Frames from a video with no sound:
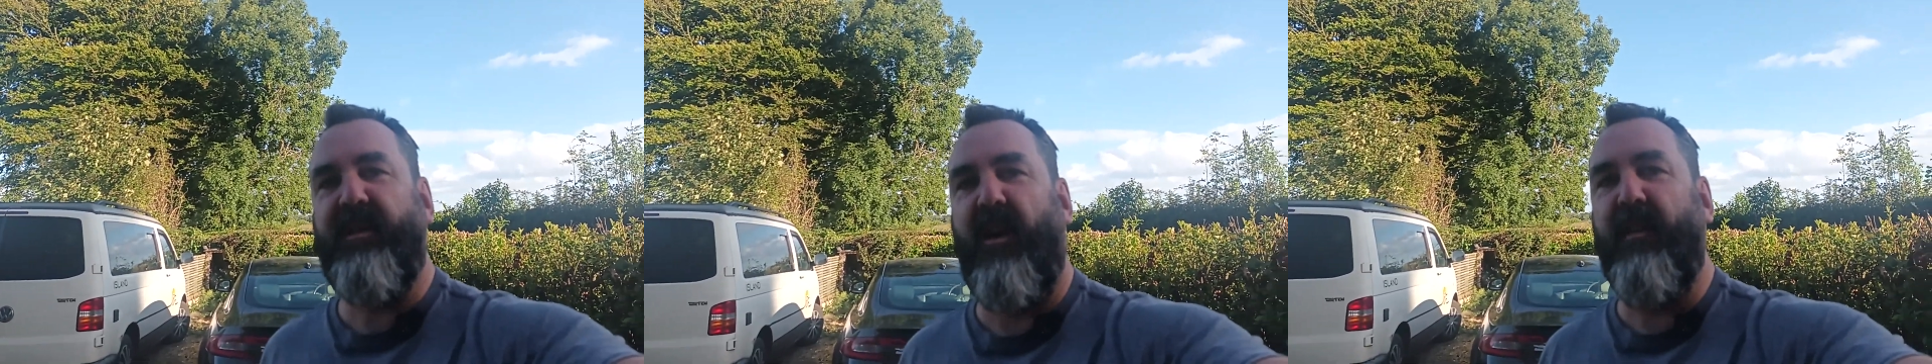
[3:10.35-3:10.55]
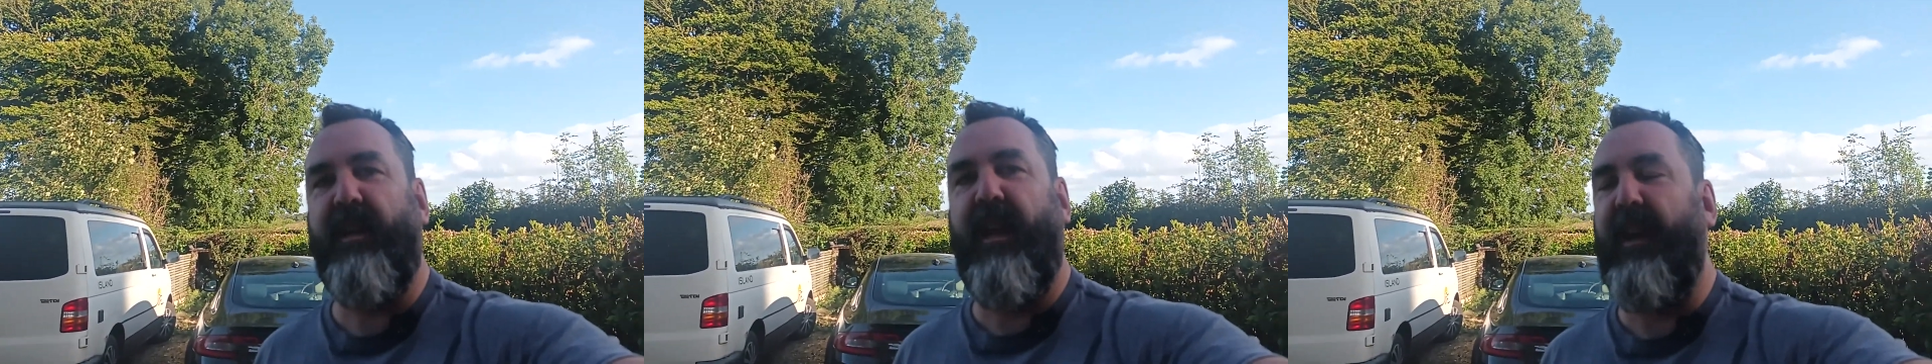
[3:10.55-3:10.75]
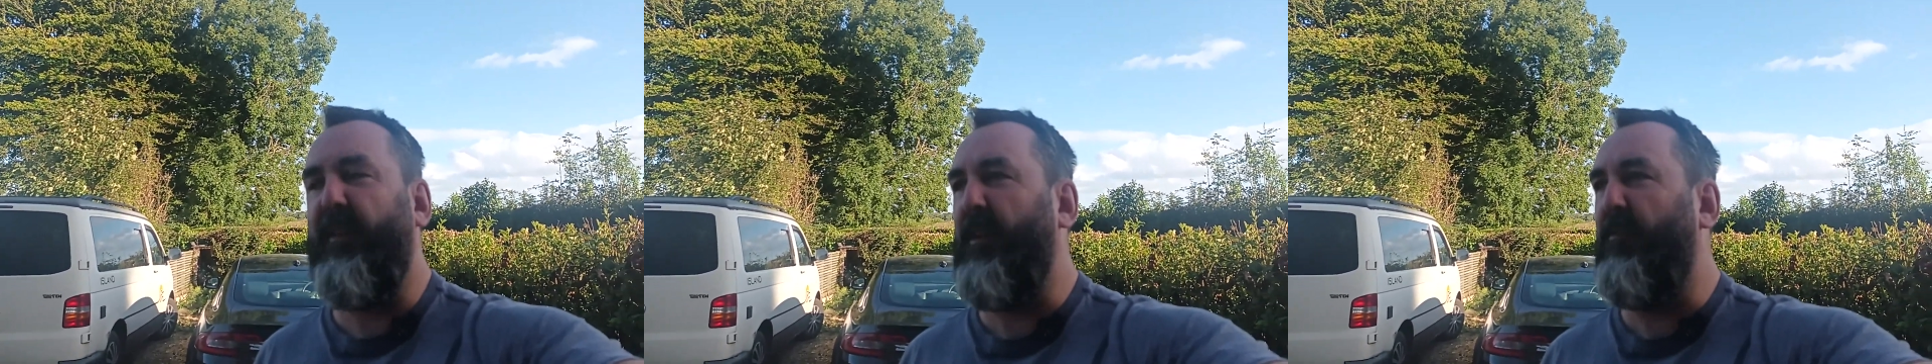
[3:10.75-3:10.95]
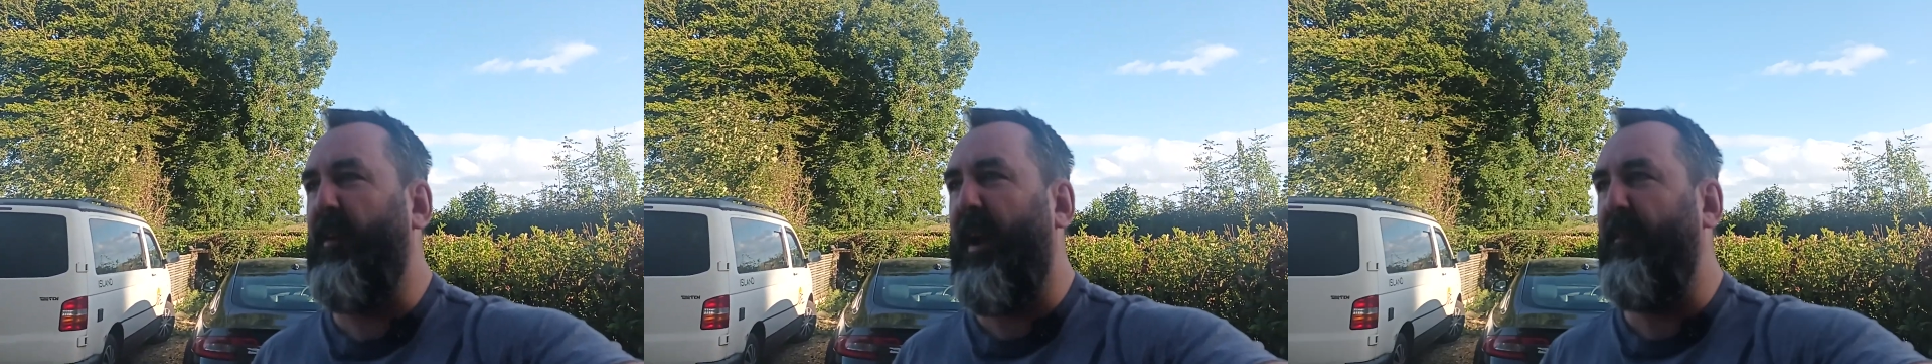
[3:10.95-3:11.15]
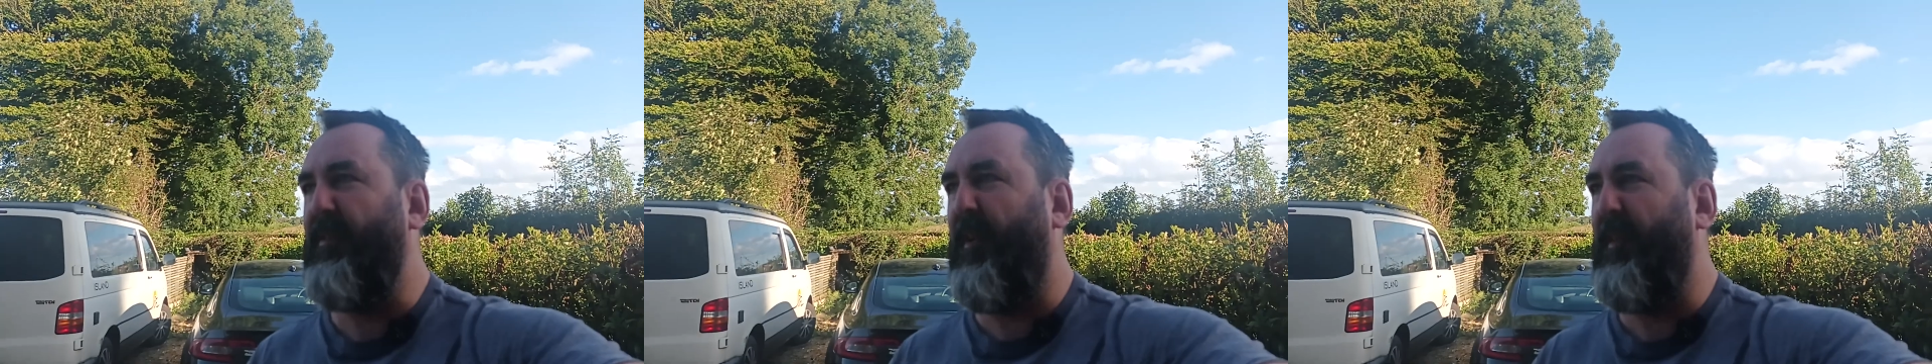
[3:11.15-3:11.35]
So keep the
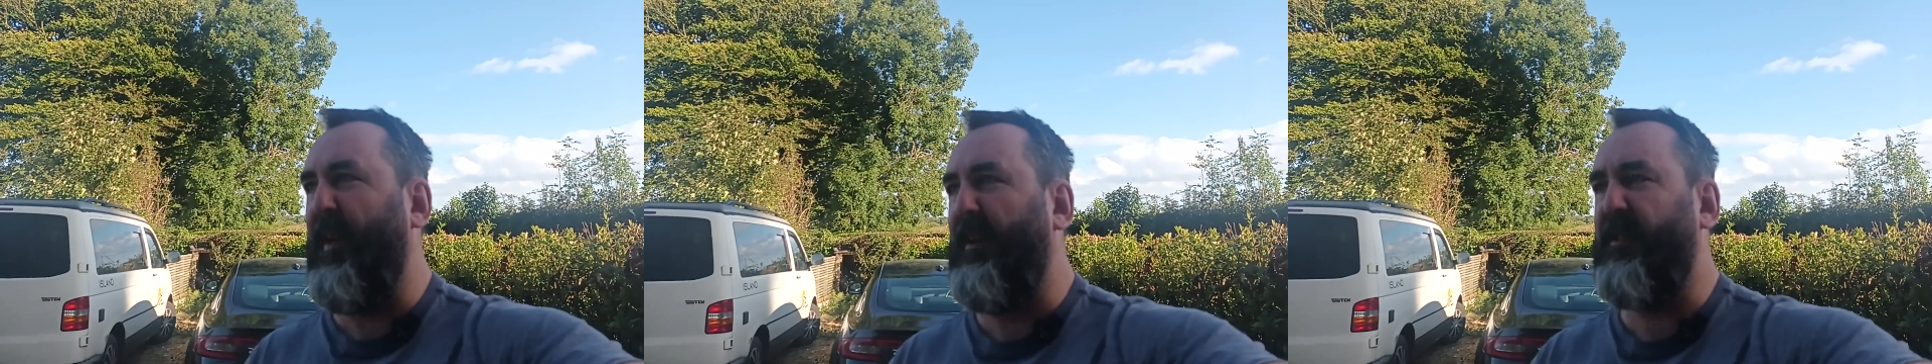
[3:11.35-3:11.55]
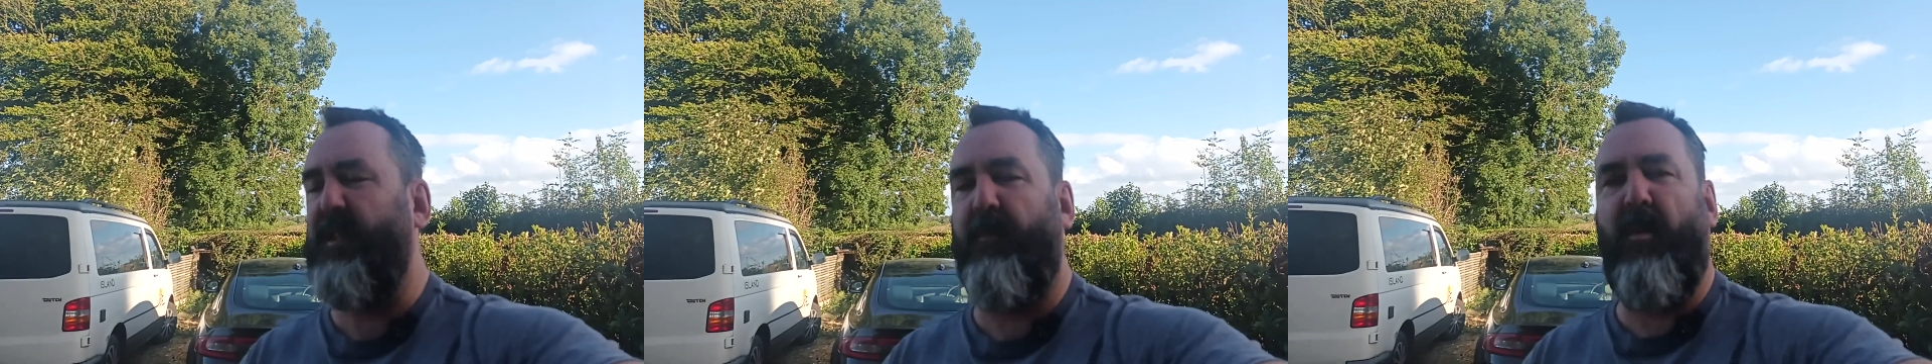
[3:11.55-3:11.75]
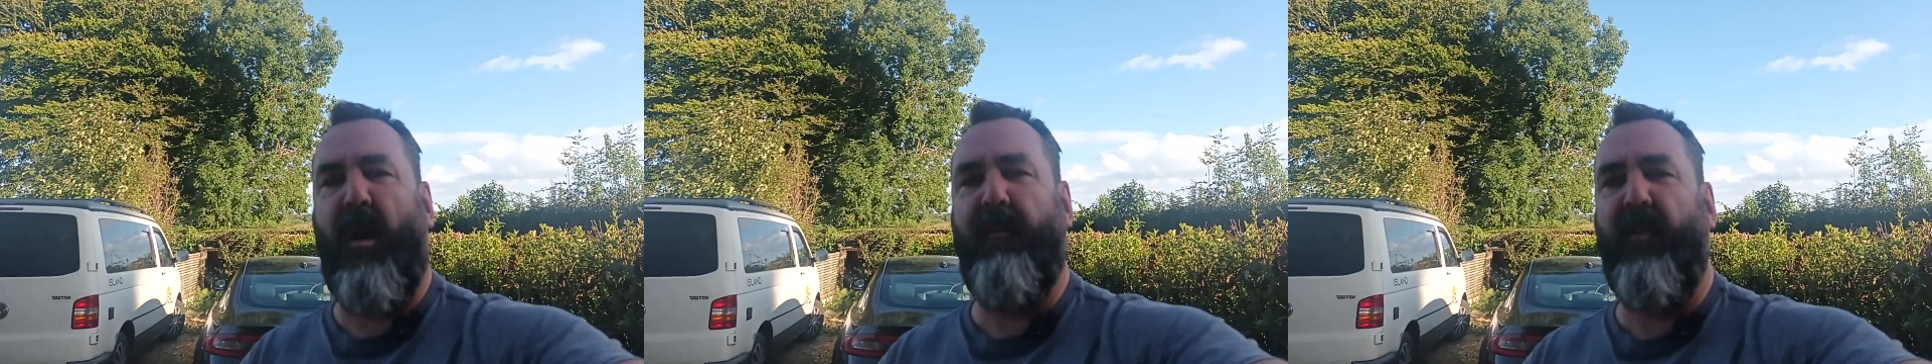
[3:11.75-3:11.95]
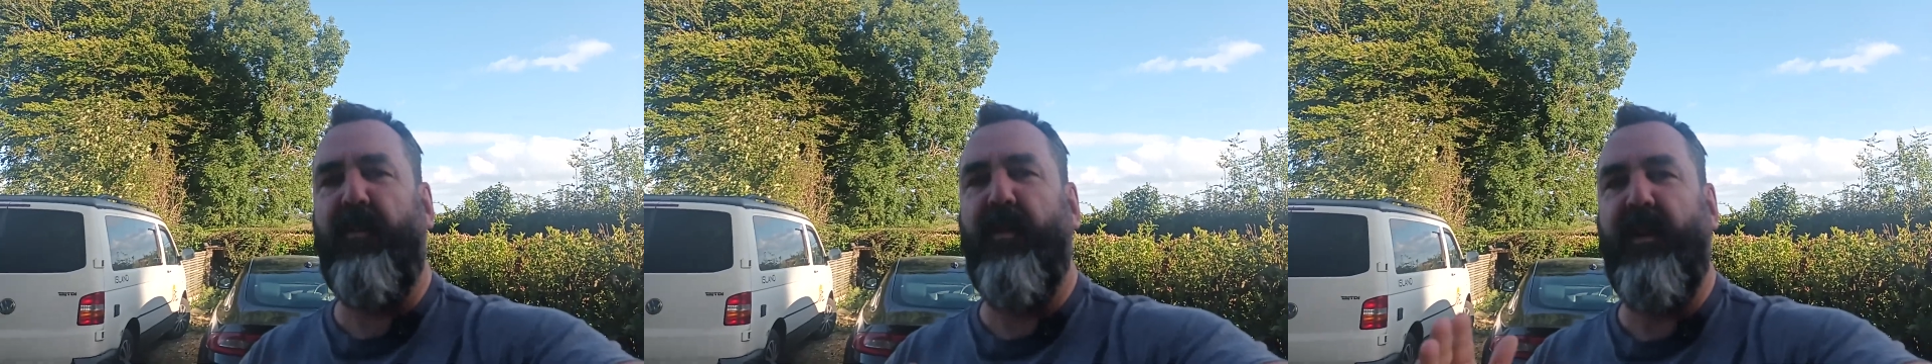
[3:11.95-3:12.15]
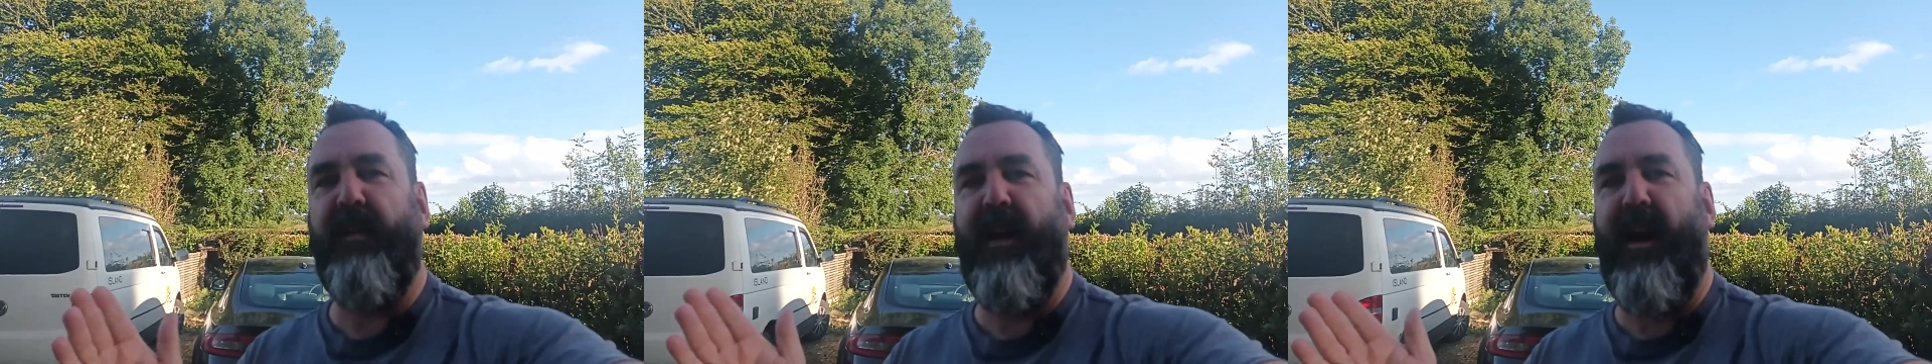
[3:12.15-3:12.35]
revs, I think, somewhere over
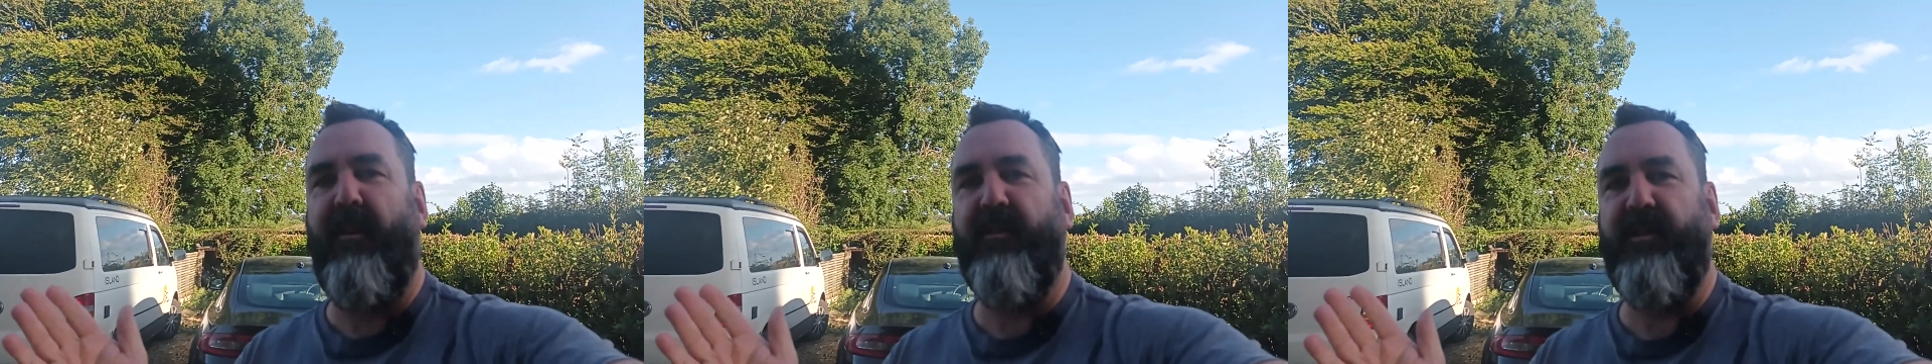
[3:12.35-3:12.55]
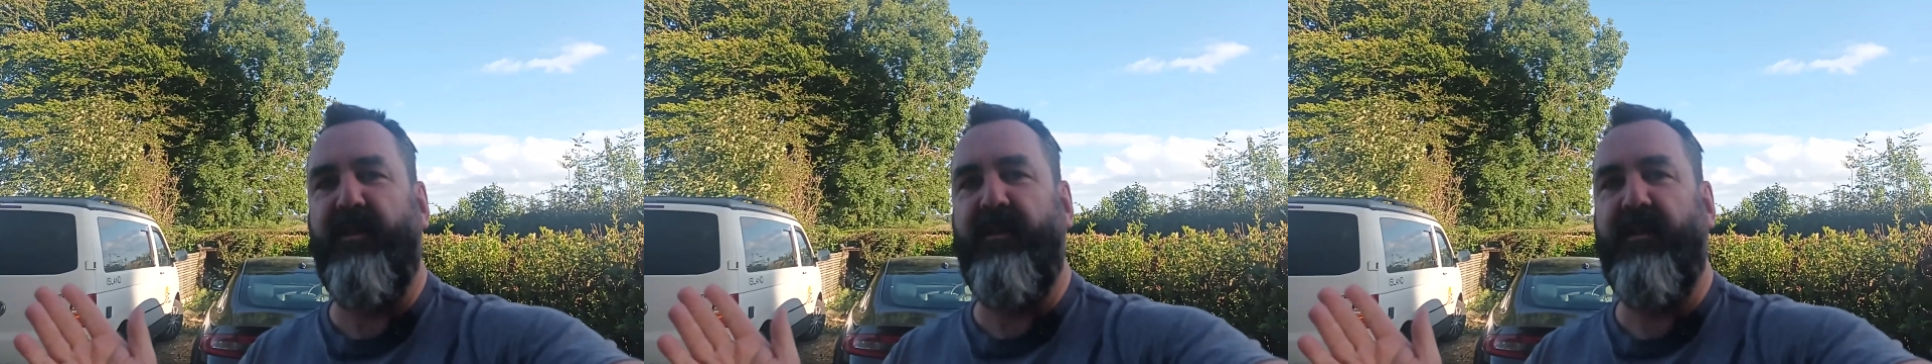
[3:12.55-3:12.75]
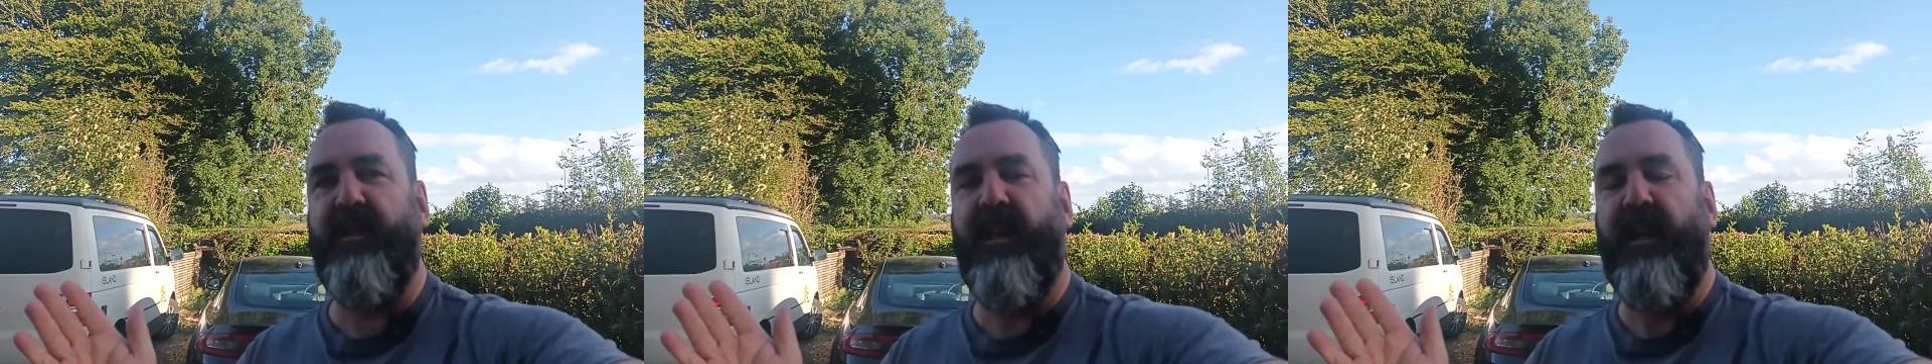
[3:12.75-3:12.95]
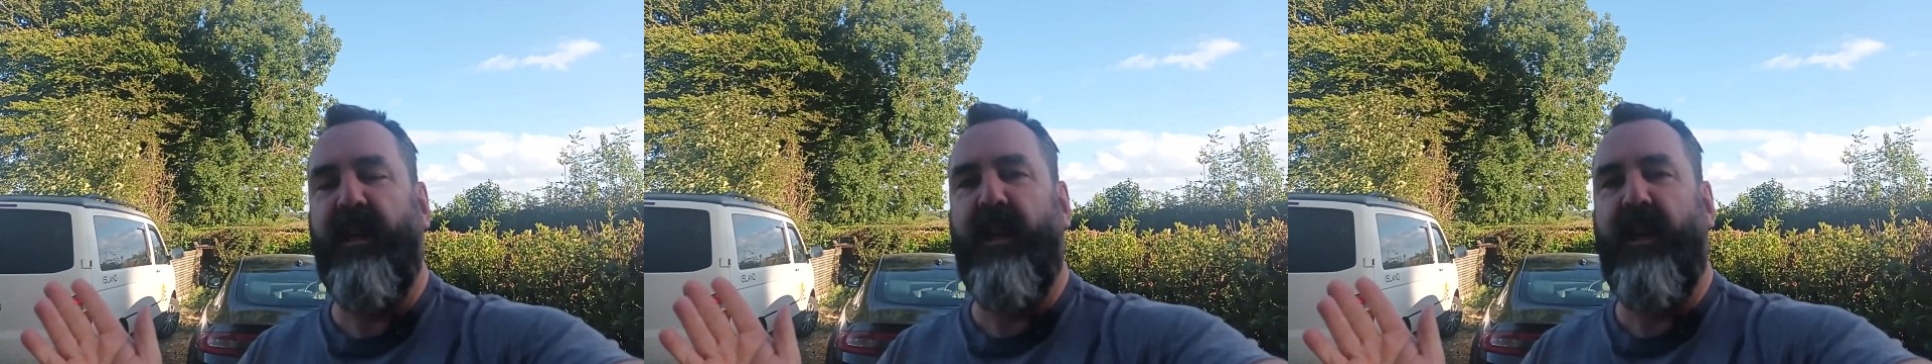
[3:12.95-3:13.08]
3,000